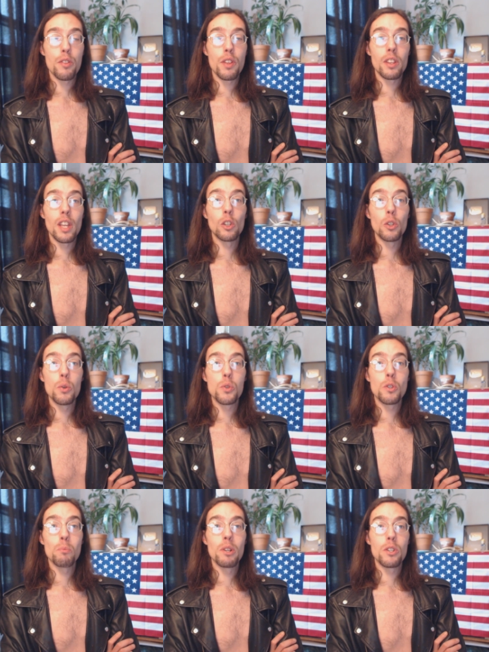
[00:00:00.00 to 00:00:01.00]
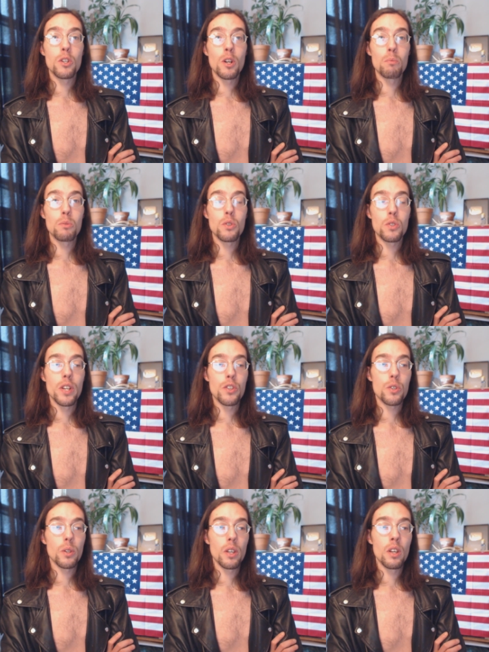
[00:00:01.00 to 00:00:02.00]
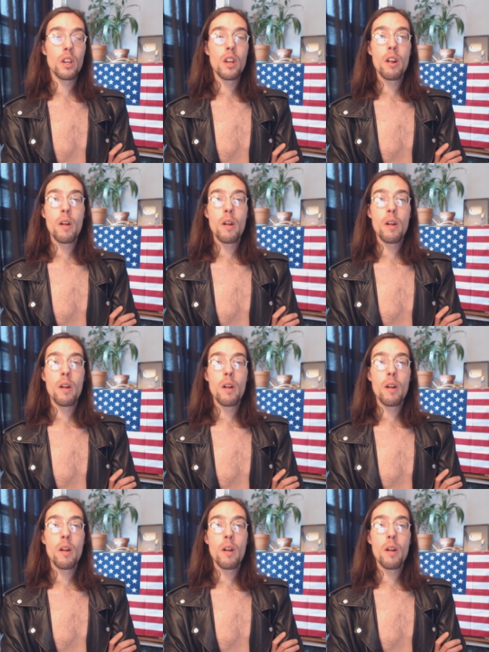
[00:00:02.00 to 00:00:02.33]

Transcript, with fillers: I think they lose the midterms essentially.